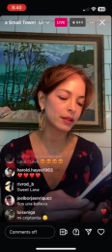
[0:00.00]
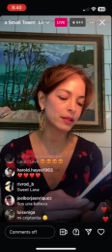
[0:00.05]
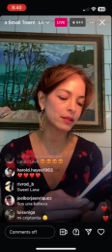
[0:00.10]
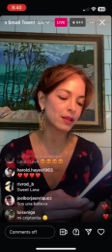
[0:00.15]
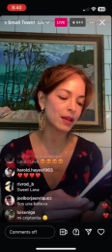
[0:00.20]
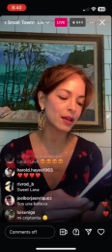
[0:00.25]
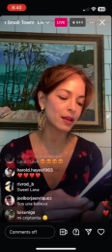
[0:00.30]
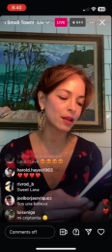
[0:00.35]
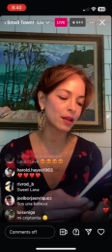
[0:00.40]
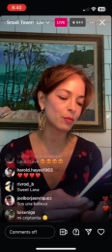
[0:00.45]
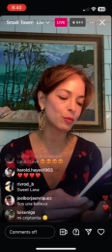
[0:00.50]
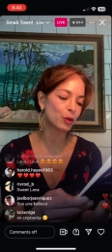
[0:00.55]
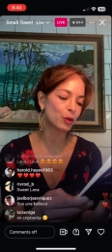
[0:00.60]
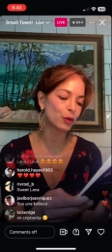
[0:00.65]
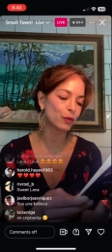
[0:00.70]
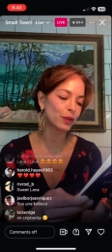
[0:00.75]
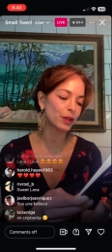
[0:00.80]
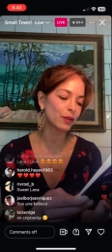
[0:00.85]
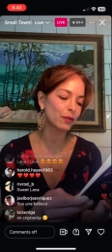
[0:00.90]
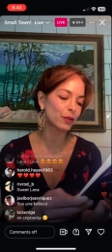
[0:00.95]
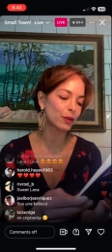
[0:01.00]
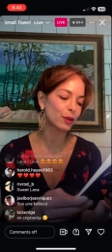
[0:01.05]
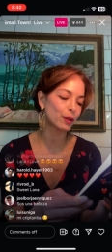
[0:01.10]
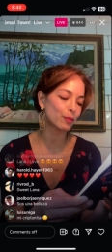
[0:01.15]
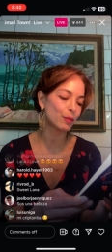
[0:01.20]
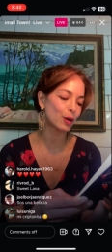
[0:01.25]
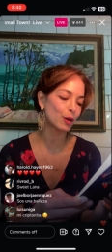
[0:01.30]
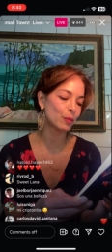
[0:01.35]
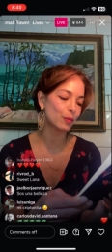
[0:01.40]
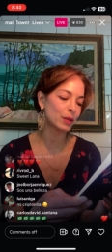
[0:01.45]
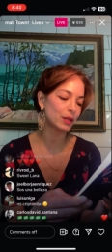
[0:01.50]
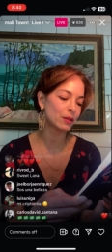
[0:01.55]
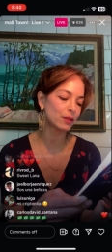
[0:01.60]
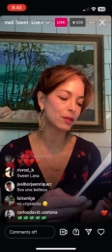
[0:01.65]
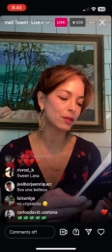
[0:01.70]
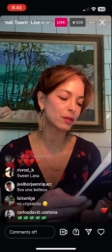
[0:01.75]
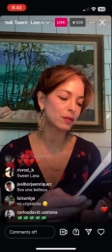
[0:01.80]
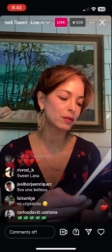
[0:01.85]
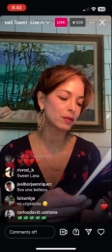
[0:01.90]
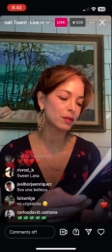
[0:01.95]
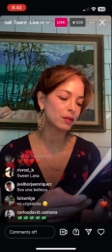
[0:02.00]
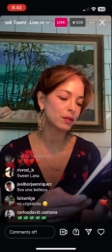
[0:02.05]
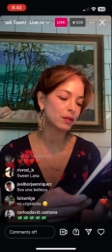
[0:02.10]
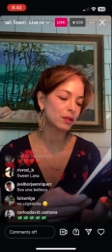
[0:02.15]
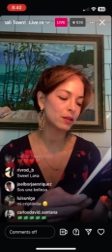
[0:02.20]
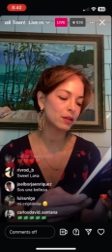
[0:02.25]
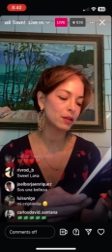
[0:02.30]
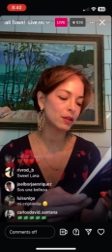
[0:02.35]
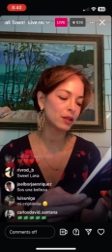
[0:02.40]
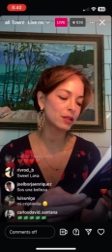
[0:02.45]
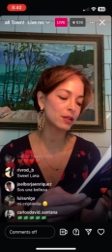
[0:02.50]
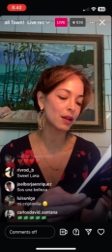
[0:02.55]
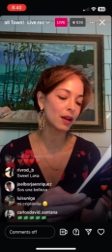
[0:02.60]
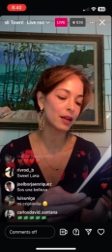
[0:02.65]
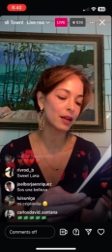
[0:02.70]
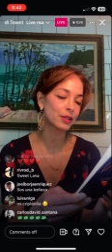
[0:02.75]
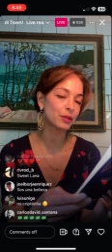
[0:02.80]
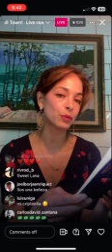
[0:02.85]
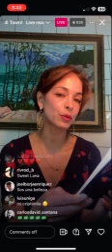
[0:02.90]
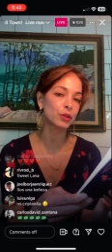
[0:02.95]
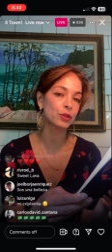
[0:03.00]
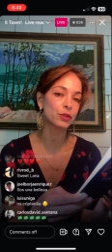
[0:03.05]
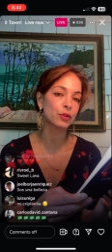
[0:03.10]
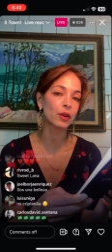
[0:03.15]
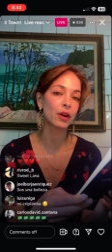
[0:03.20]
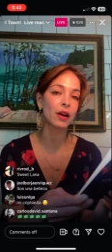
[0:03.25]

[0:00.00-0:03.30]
He sat unmoving for a moment. His eyes were